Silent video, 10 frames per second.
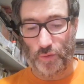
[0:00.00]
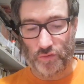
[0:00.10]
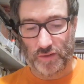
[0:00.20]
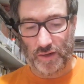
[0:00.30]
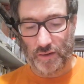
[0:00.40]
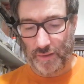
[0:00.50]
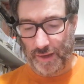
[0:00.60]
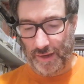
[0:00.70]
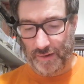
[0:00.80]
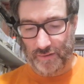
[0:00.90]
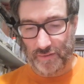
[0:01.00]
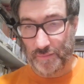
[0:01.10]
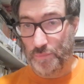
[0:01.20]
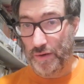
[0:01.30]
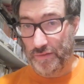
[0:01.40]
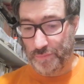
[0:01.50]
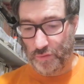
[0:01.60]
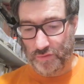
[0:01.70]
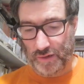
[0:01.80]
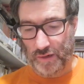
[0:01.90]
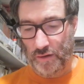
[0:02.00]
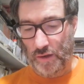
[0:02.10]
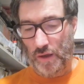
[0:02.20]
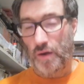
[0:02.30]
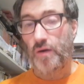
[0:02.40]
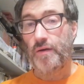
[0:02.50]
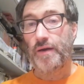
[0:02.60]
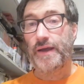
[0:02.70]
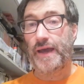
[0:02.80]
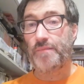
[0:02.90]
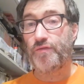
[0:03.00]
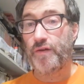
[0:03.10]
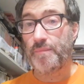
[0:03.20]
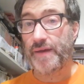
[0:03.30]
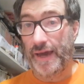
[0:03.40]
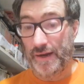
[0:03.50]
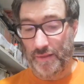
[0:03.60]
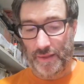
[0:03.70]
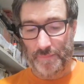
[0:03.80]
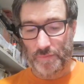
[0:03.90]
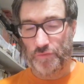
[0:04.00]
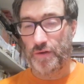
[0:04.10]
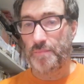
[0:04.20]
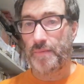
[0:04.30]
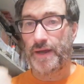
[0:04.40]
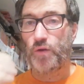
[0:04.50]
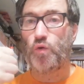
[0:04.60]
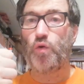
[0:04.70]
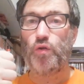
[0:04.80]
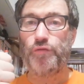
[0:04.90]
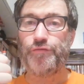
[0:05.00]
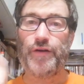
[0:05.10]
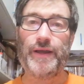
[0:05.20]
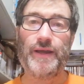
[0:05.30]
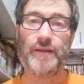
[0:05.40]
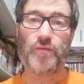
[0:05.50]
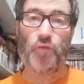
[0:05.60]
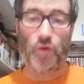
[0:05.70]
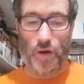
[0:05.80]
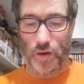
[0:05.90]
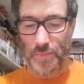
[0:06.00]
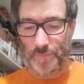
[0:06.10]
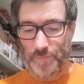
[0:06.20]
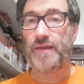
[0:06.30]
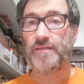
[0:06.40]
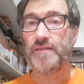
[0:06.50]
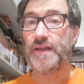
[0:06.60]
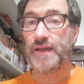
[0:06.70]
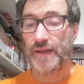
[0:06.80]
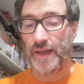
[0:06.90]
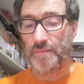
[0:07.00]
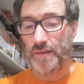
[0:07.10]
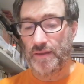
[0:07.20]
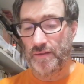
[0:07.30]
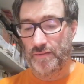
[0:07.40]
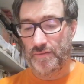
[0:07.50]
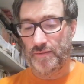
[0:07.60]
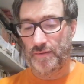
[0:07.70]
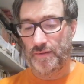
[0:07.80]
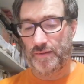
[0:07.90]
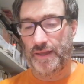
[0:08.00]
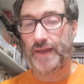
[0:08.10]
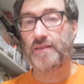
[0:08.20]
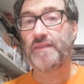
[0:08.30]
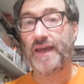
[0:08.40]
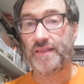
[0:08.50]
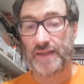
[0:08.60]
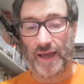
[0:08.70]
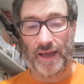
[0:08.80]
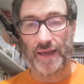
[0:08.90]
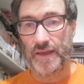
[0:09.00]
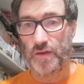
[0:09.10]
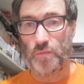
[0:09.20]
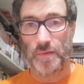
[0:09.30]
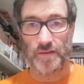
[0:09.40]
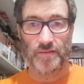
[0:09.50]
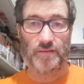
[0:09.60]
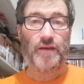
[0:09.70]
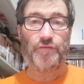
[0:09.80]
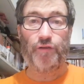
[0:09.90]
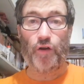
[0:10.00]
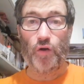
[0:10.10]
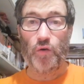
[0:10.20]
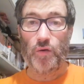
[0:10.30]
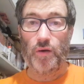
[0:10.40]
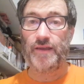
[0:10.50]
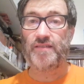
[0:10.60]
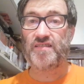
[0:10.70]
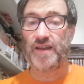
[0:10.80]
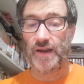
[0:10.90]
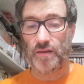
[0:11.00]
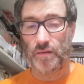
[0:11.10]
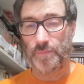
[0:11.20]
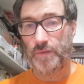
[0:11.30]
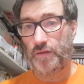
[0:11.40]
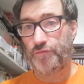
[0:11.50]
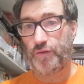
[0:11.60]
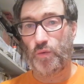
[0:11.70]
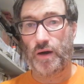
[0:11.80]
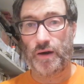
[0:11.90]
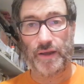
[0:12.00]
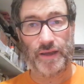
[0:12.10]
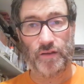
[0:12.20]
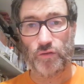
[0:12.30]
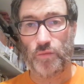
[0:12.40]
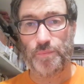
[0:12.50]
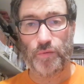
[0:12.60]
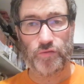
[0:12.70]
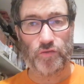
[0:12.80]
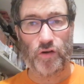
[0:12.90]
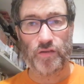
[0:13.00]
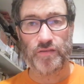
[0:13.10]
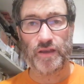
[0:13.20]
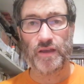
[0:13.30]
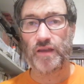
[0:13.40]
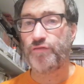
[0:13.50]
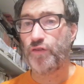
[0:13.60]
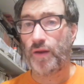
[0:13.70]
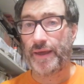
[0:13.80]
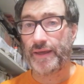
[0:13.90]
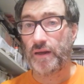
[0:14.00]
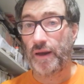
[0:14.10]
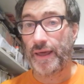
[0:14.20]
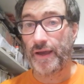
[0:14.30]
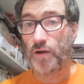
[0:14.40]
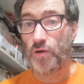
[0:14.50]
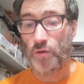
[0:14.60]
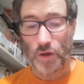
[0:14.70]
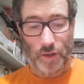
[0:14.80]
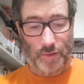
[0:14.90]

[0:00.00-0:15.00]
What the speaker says: postcard. And the surprise postcard came from Canada, from my cool friend Rob. His nickname is That Dead Guy. You must follow his channel if you are into postcrossing, if you like Lego.